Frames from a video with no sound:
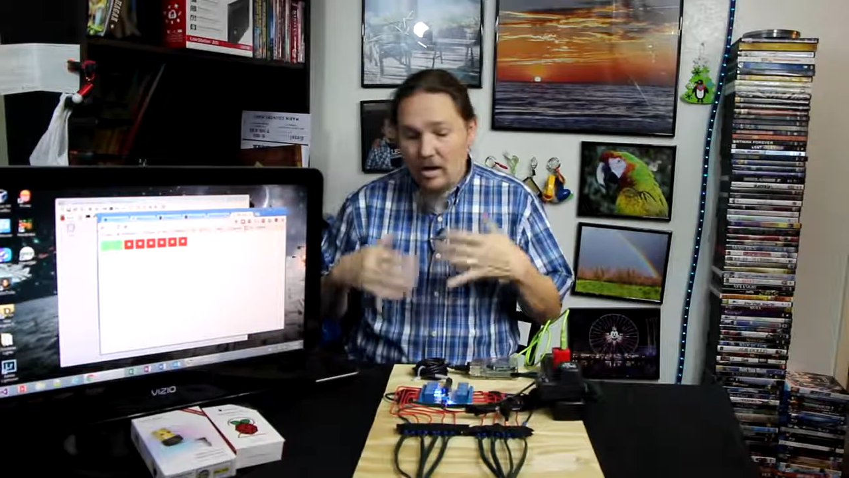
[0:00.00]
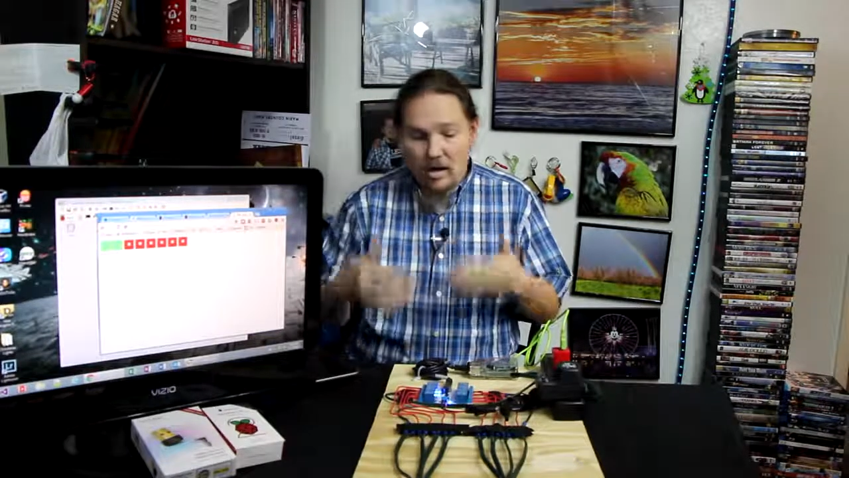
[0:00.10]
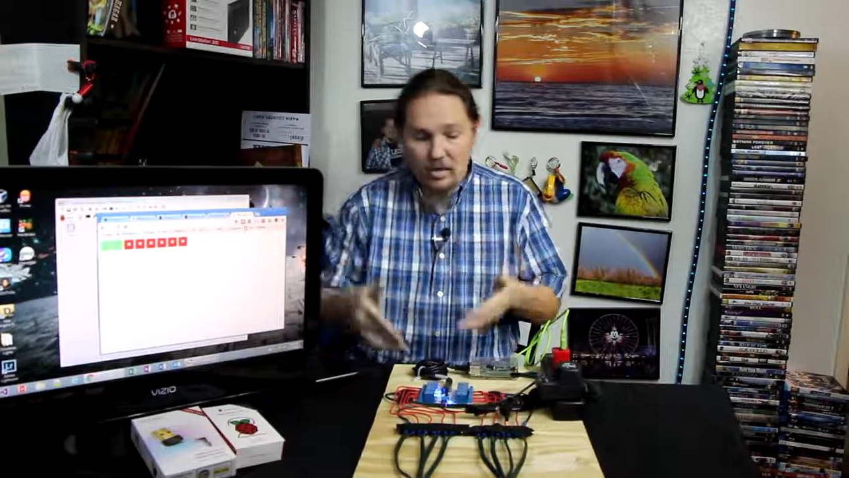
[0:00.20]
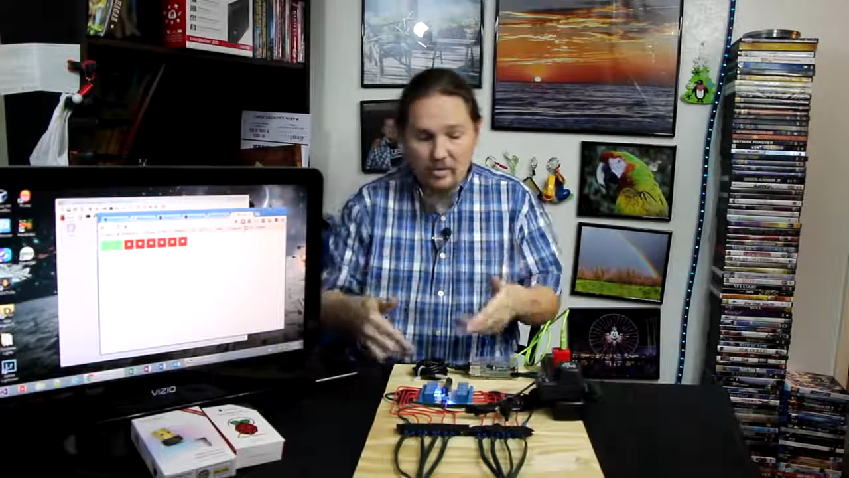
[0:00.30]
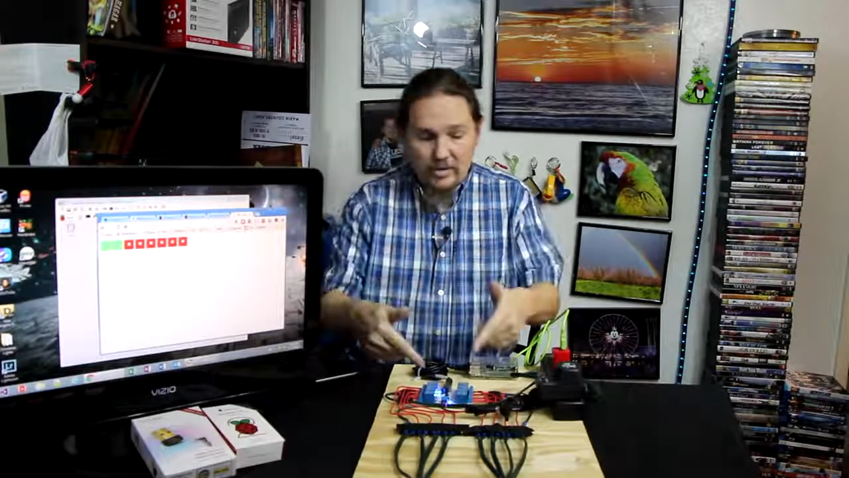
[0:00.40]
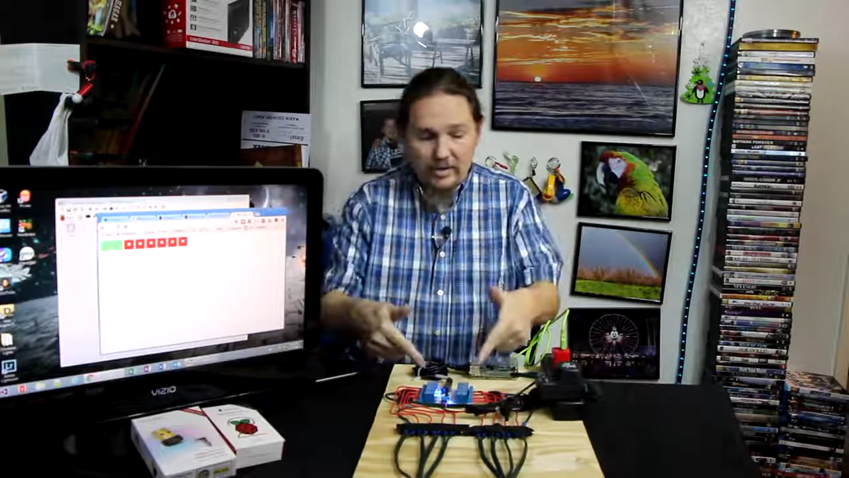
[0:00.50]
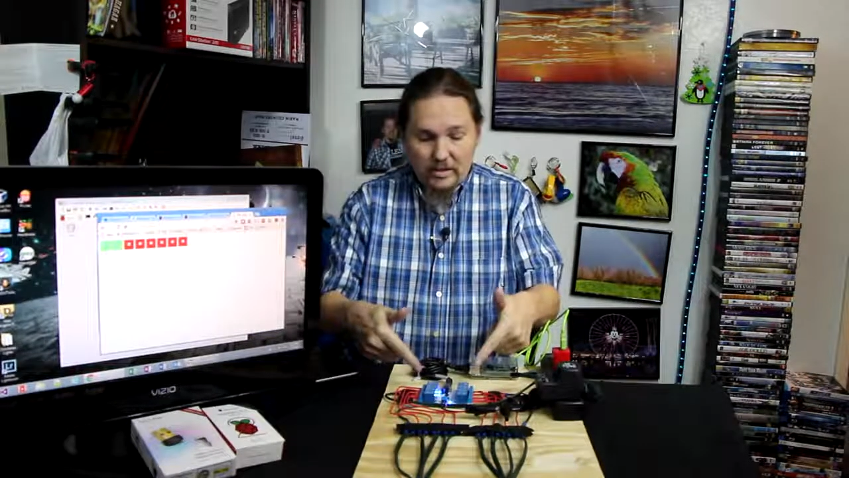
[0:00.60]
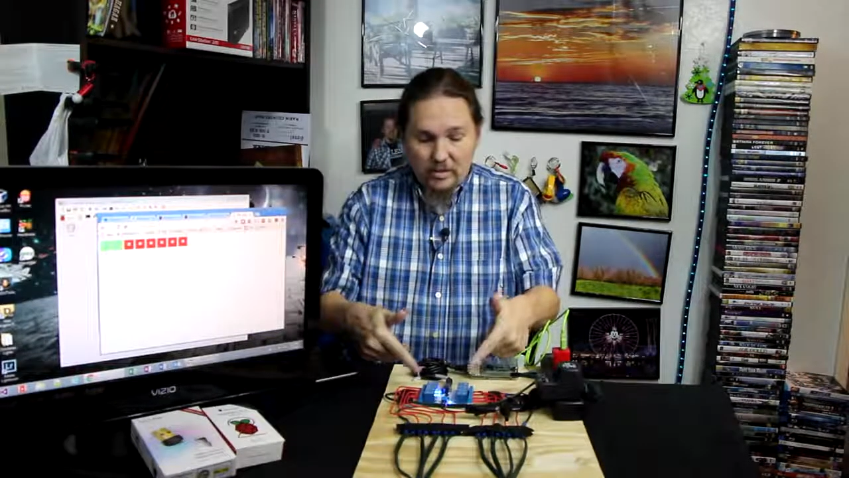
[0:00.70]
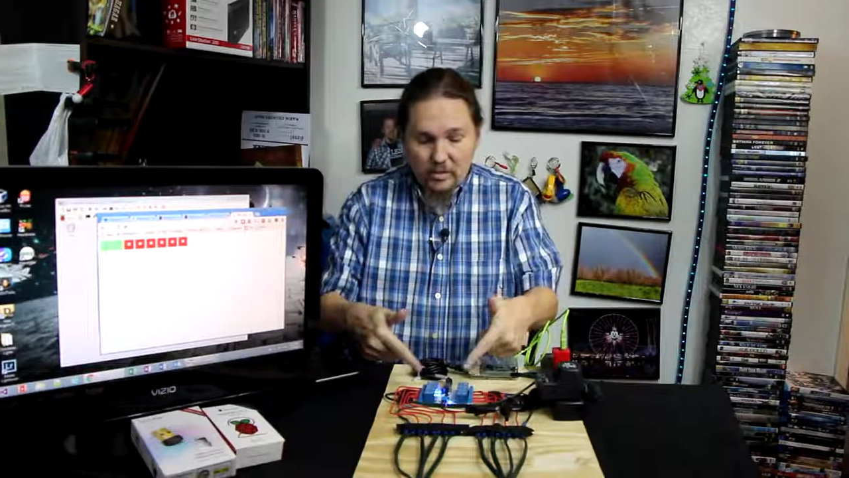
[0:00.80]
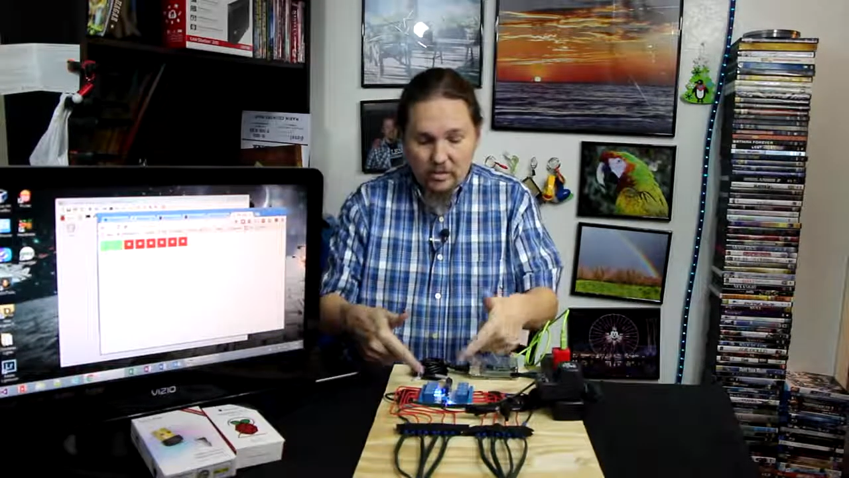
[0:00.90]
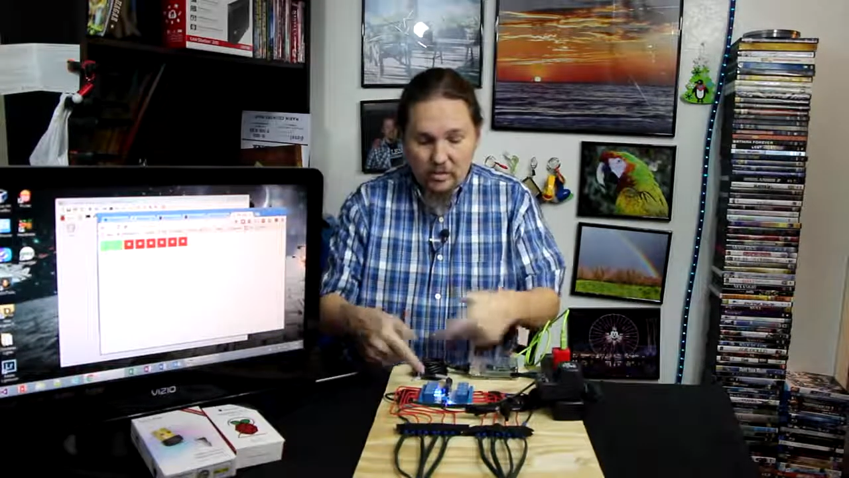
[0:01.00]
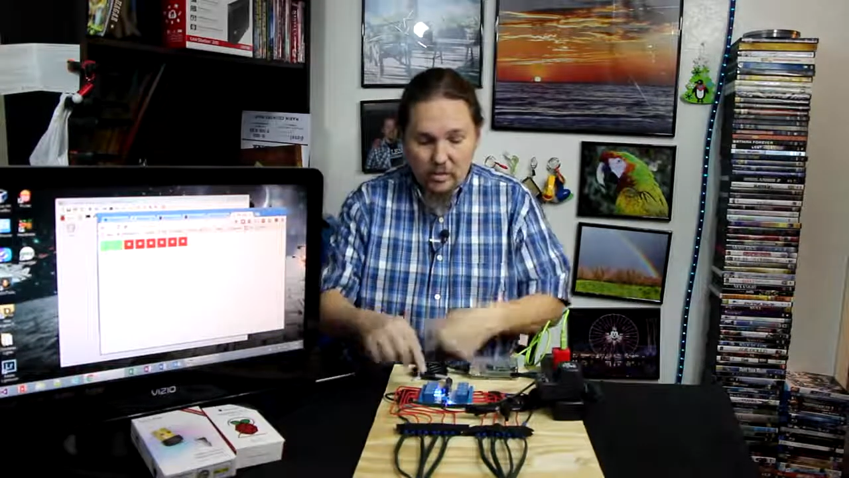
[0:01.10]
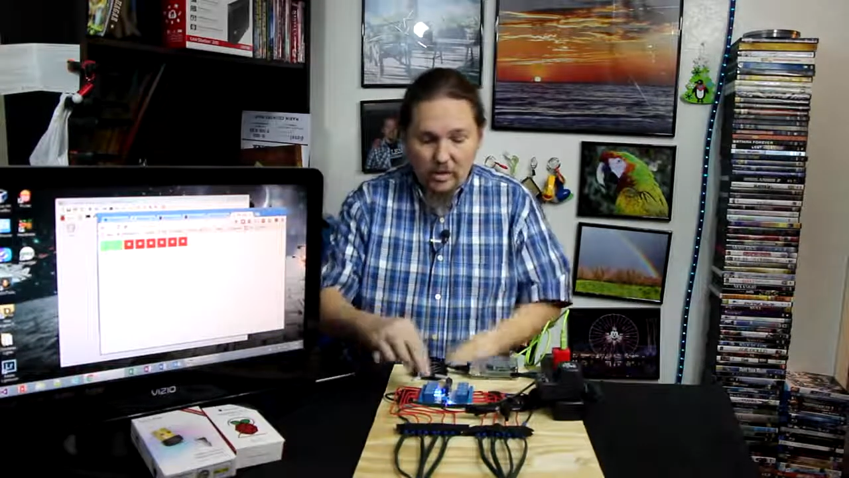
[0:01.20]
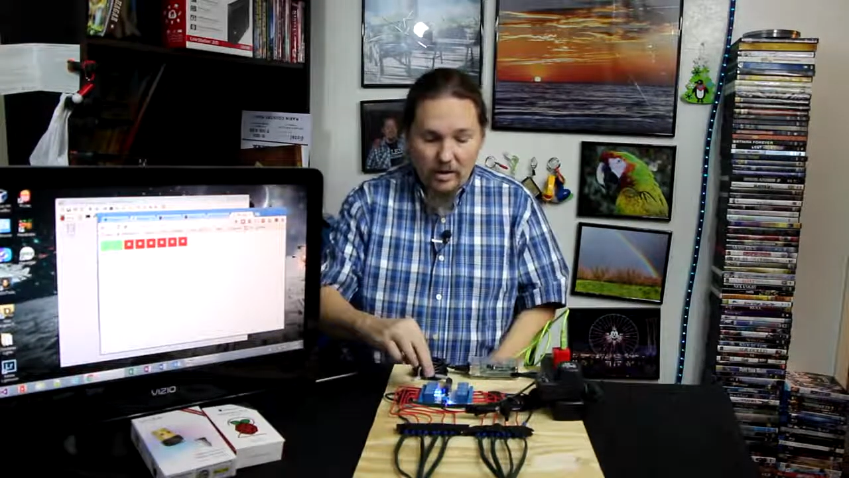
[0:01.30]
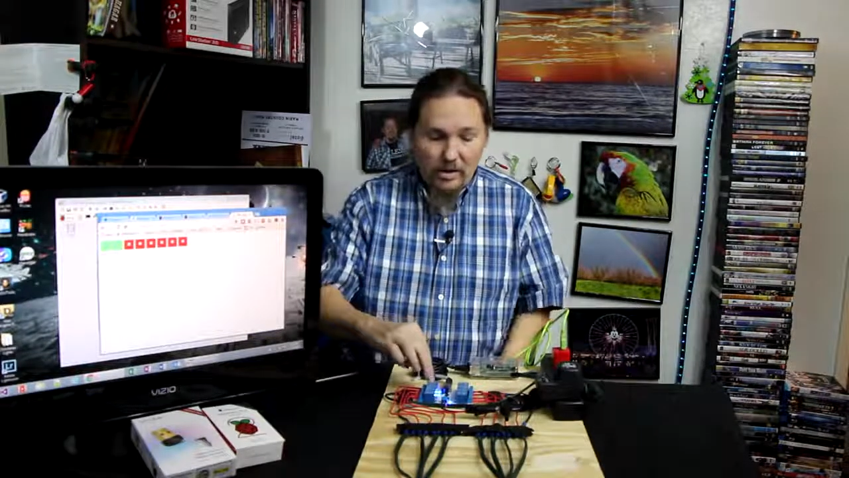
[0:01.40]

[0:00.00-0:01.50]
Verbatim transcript: one hundred ninety-two,